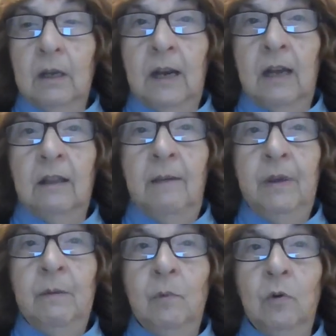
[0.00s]
Now let
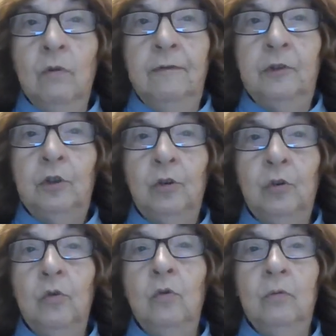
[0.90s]
me move
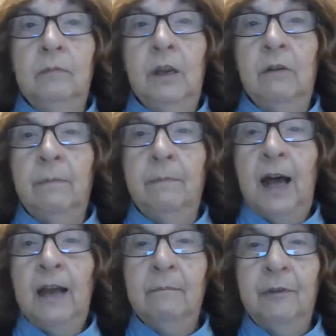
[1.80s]
to you know the
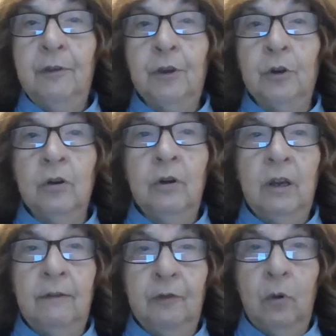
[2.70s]
bottom third
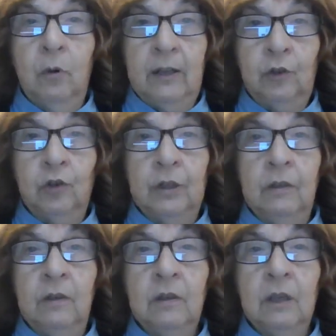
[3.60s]
of
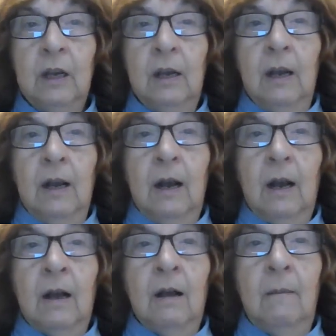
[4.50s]
questions,
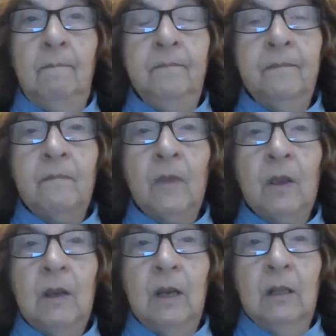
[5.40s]
um,
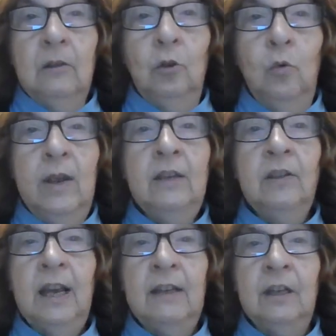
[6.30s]

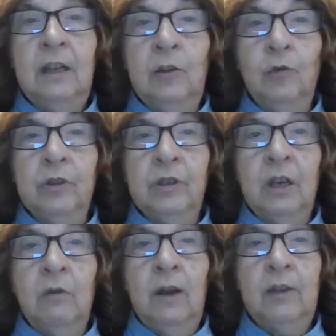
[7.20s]
Luis has an
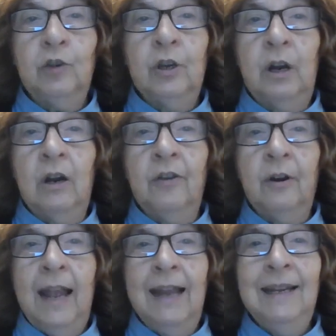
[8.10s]
interesting question. Are
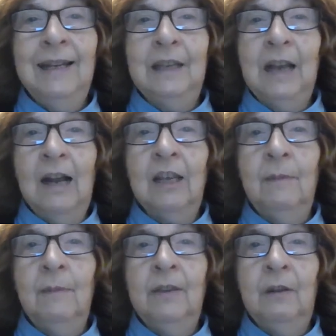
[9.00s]
there any
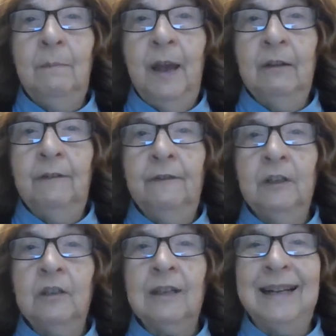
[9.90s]
documented
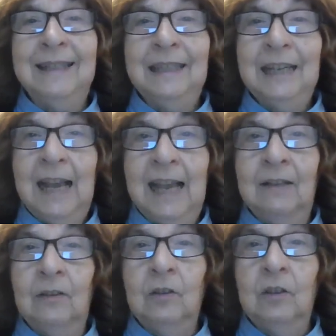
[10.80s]
benefits on
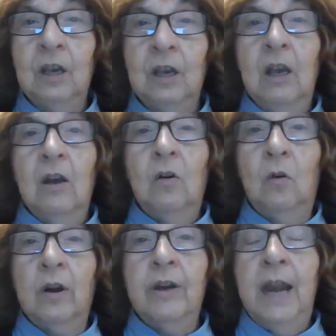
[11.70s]
TENS
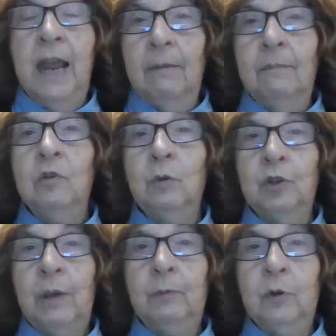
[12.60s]
or NEMS,
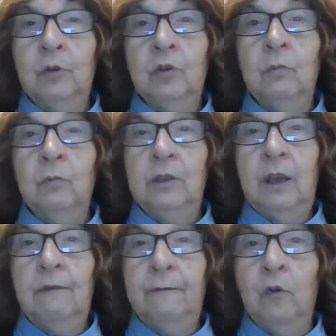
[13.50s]
which I presume is
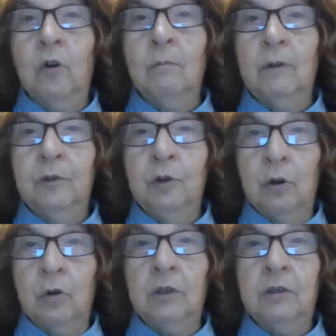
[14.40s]
a form of
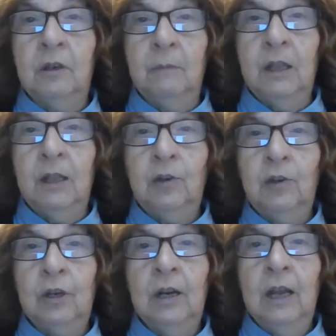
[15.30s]
neural
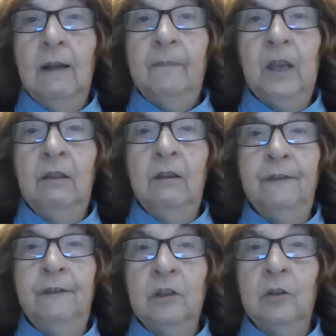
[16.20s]
stimulation in the
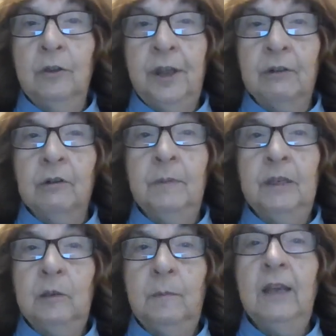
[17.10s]
physical therapy
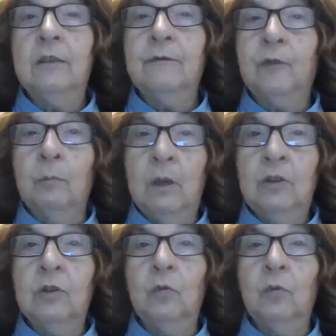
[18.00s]
space for
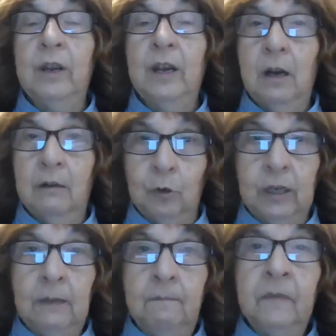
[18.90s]
muscle
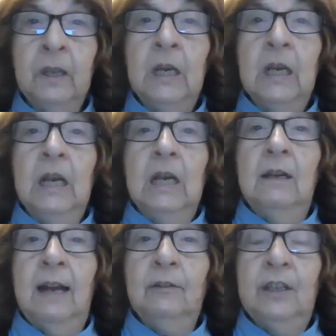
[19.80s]
recovery?
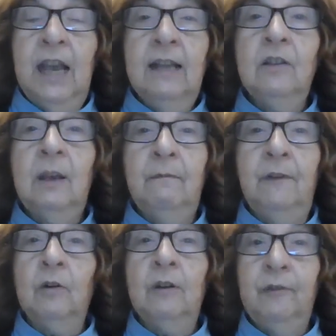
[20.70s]
Now, TENS I'm
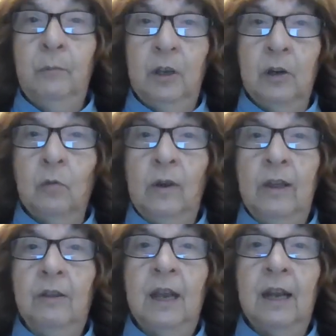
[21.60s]
very familiar
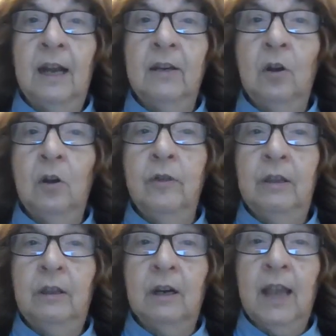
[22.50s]
with, and I know
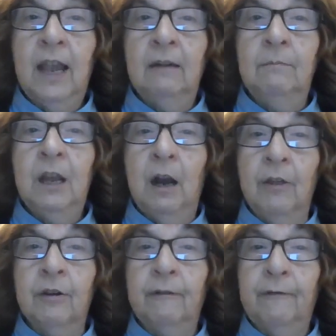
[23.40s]
that there can be
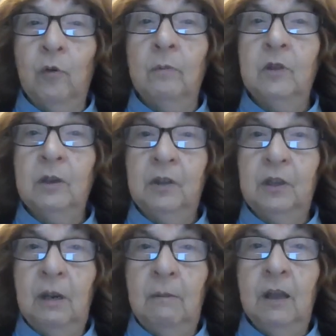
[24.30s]
other forms of
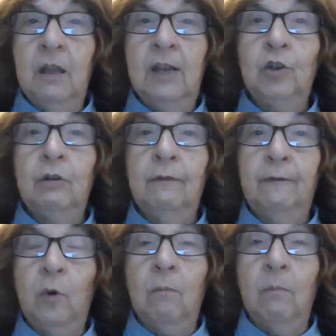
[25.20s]
stimulation
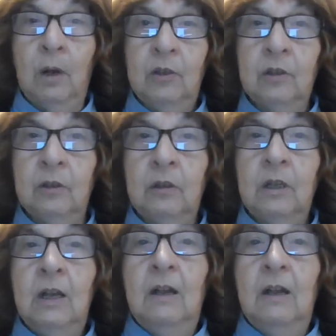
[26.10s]
for muscle